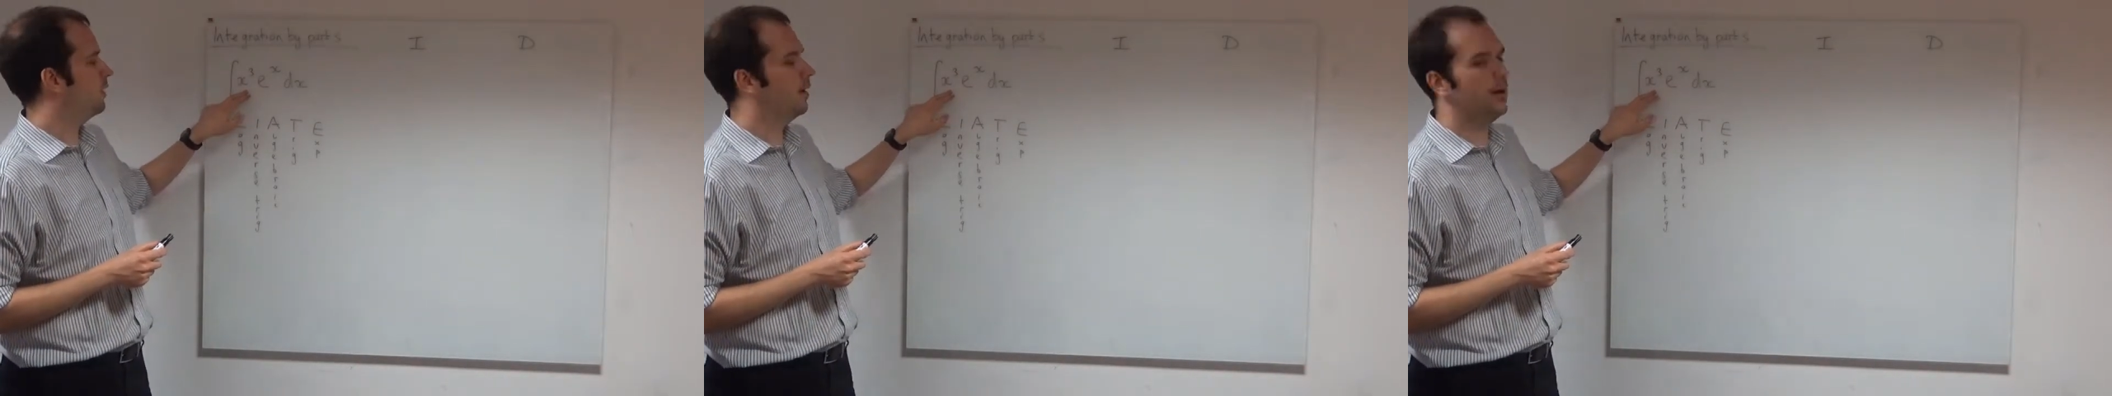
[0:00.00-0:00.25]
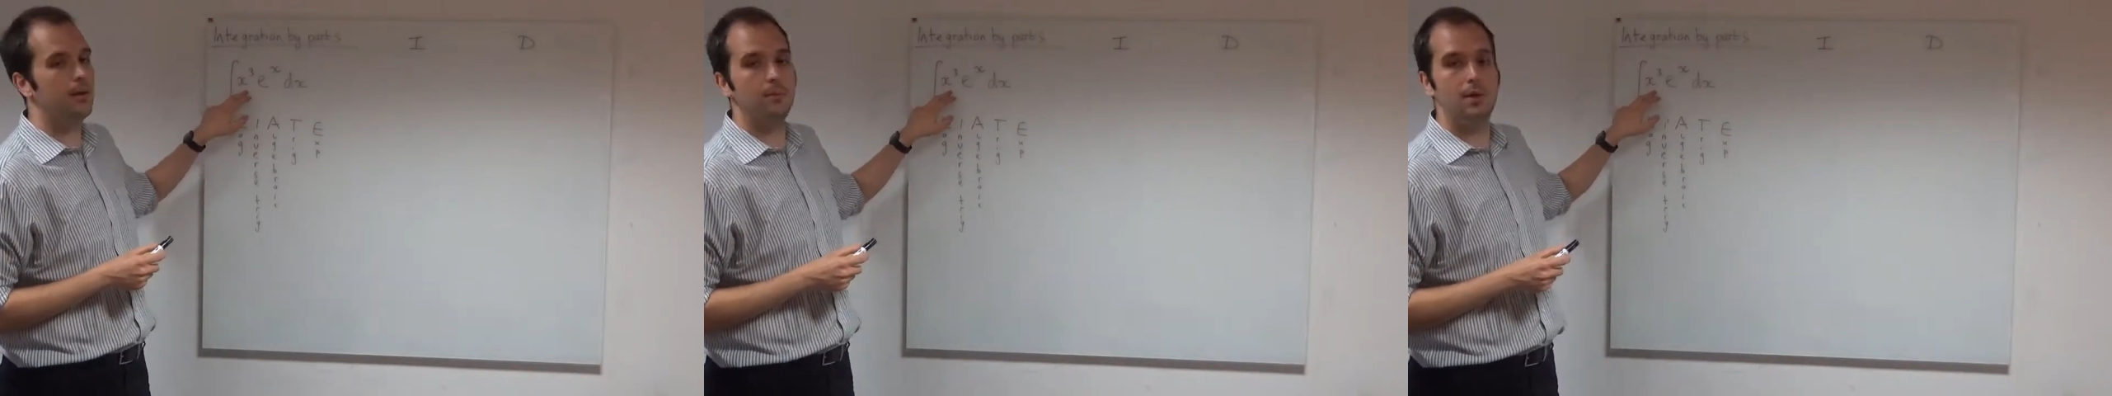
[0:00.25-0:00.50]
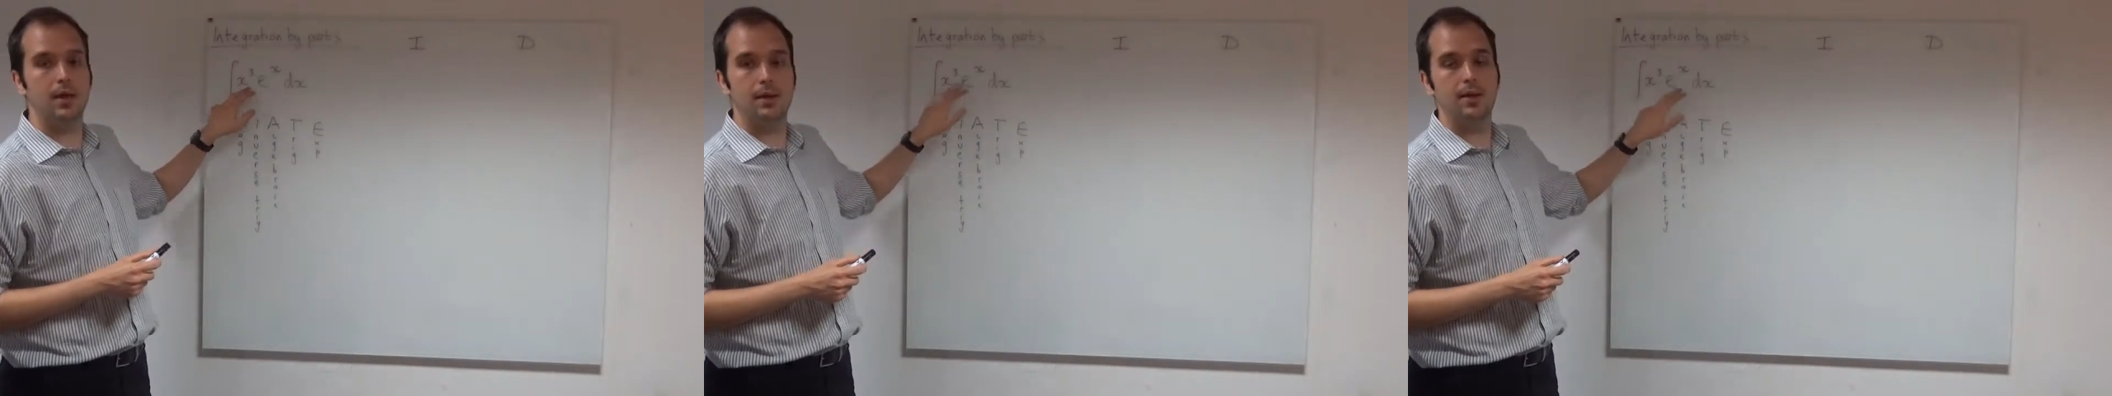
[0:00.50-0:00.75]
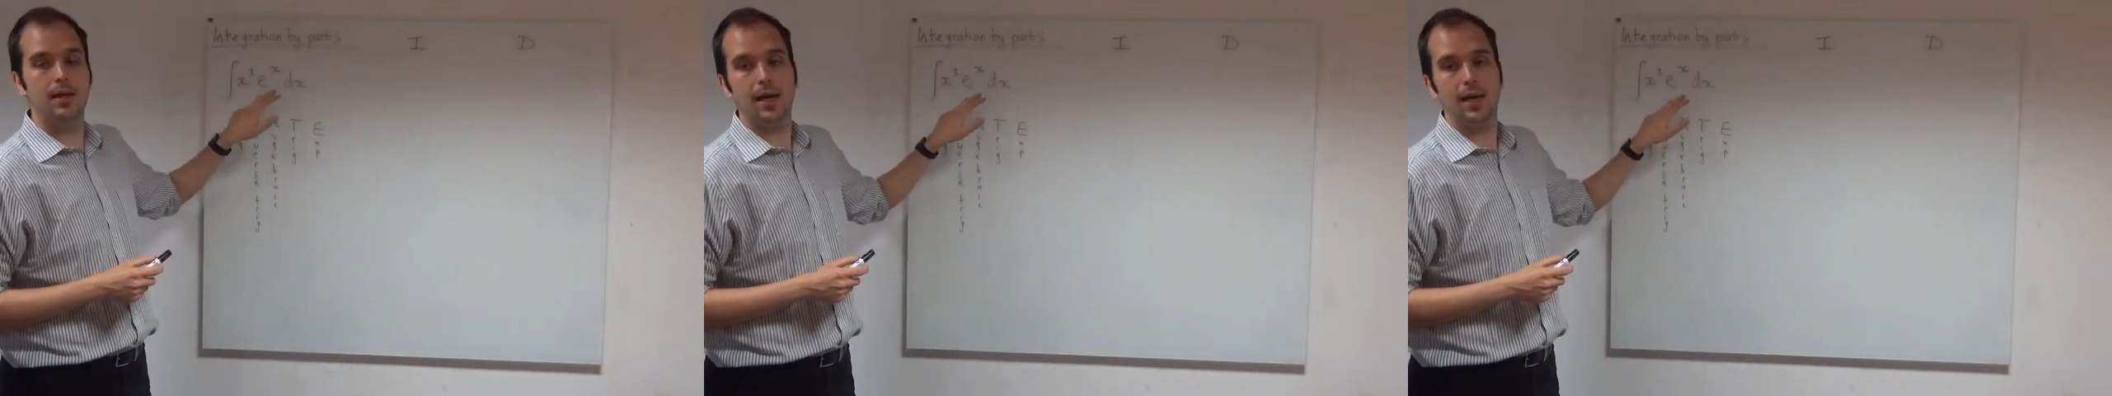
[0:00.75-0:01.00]
term
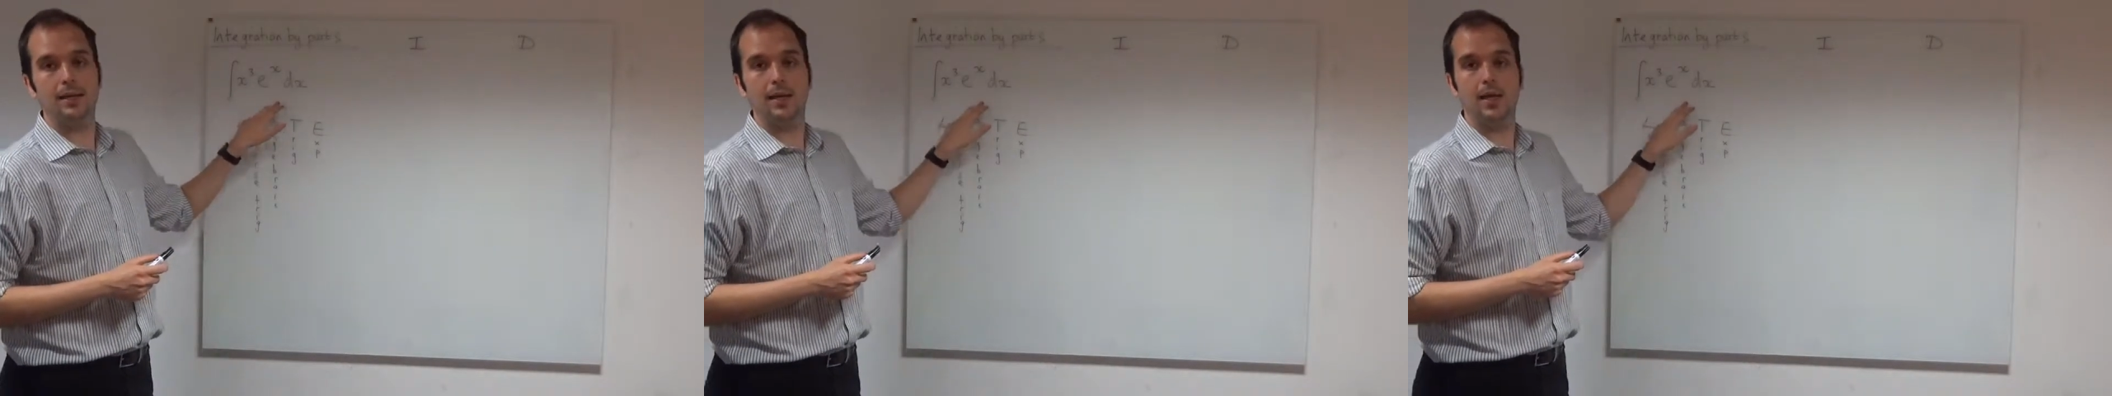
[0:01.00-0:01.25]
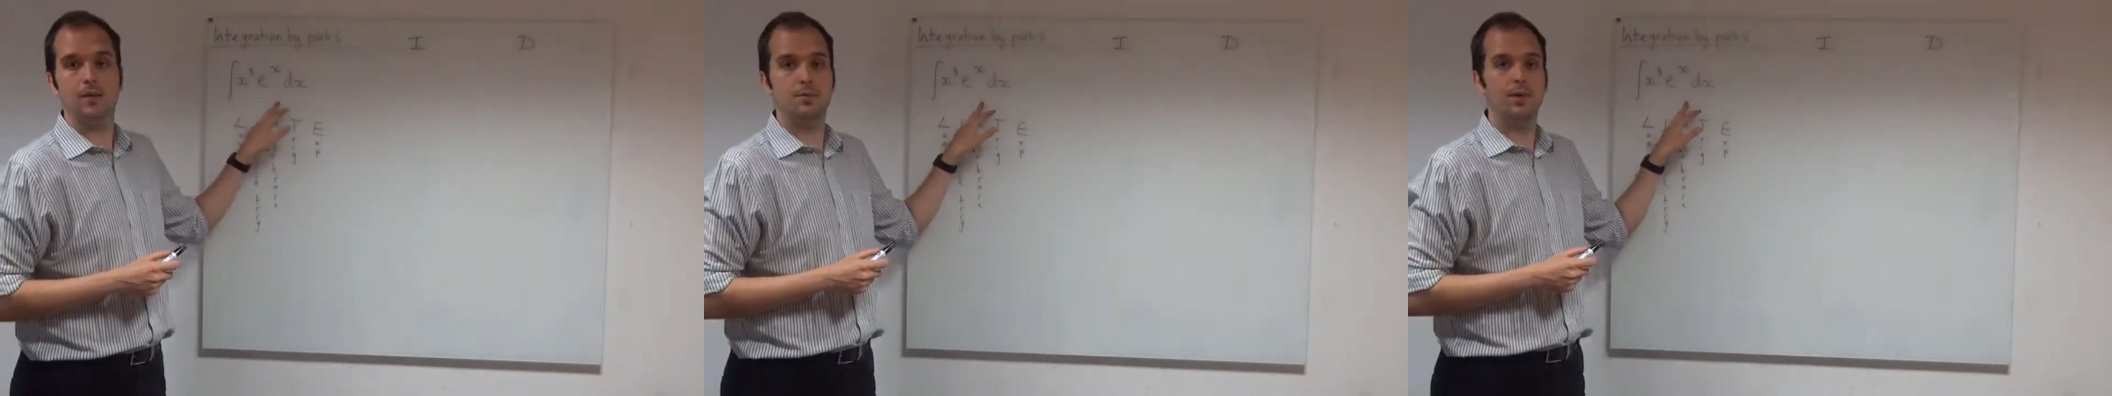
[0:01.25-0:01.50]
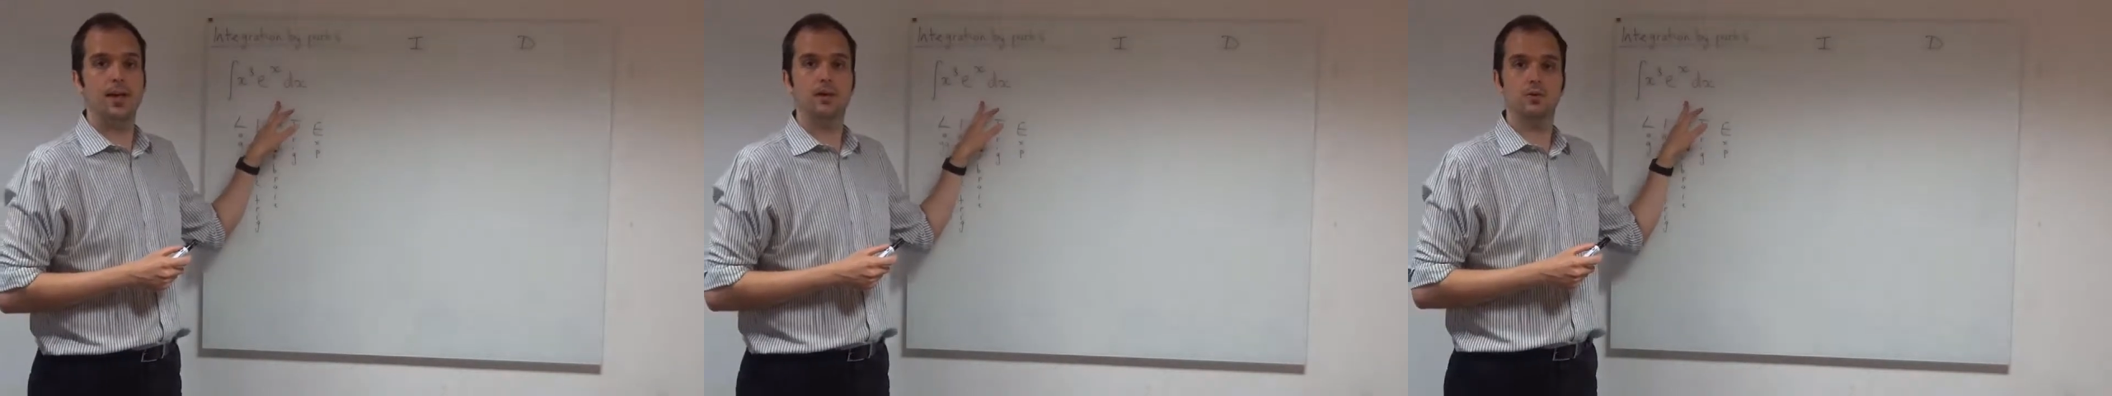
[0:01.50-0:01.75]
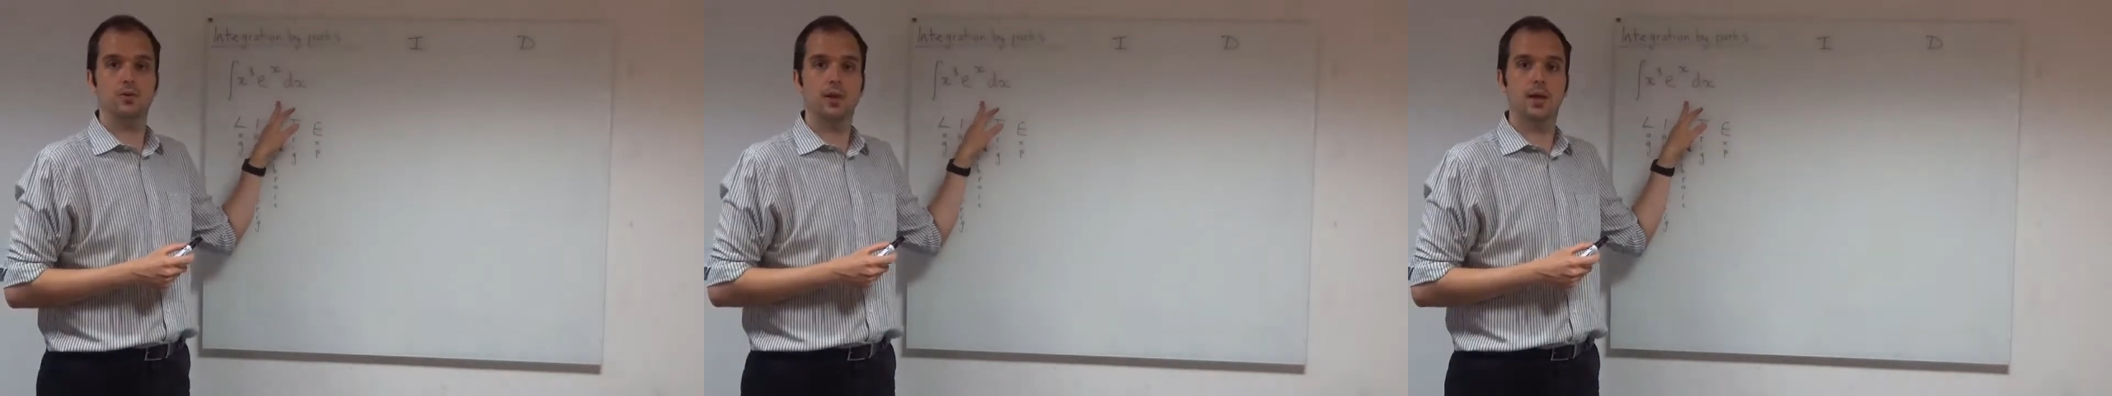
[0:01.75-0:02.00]
and an
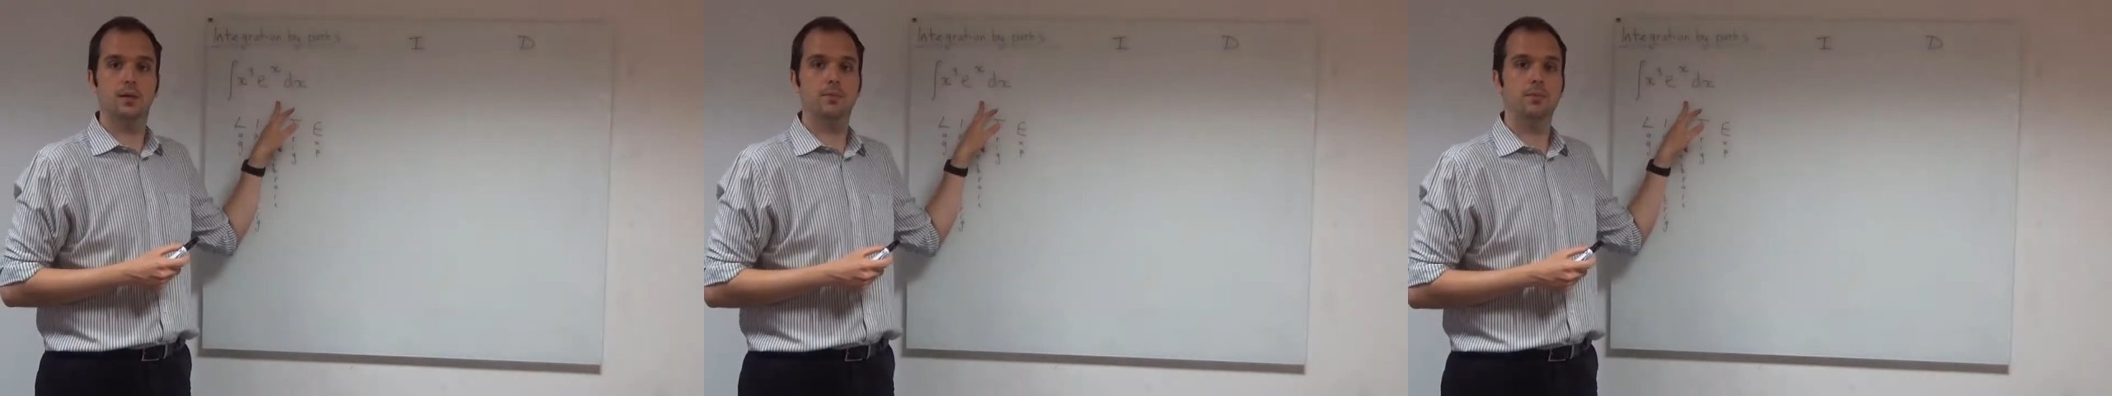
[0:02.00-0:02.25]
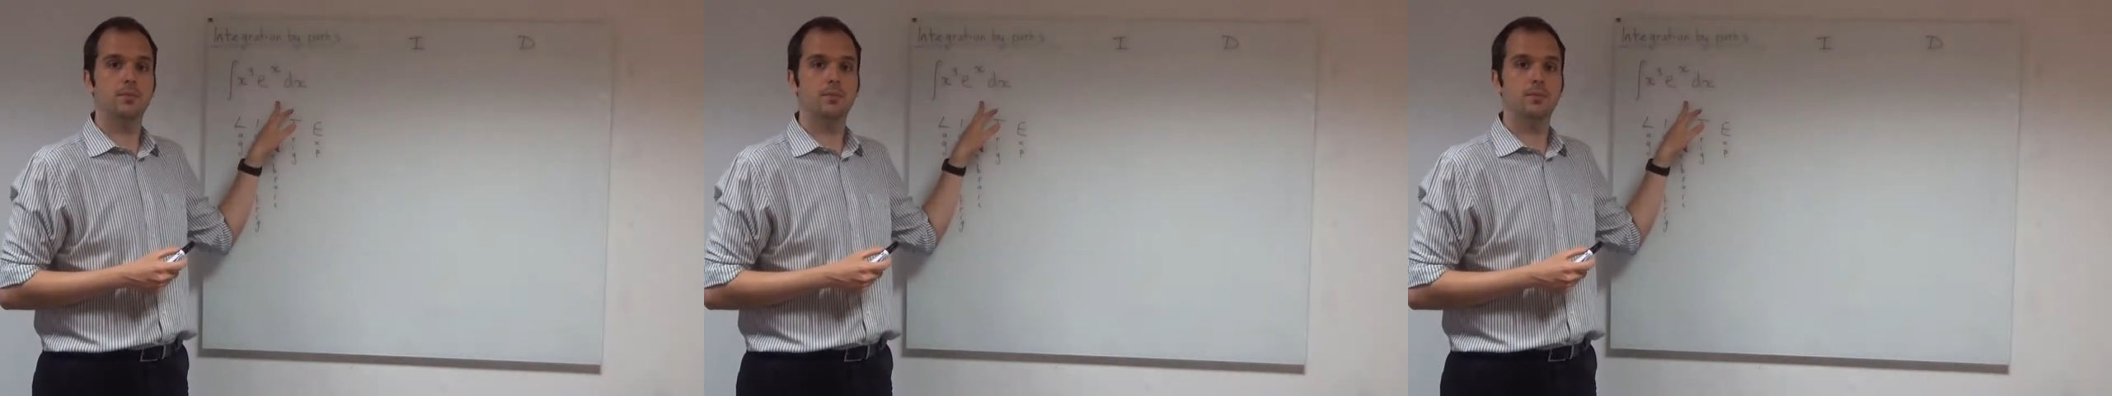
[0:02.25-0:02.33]
exponential term.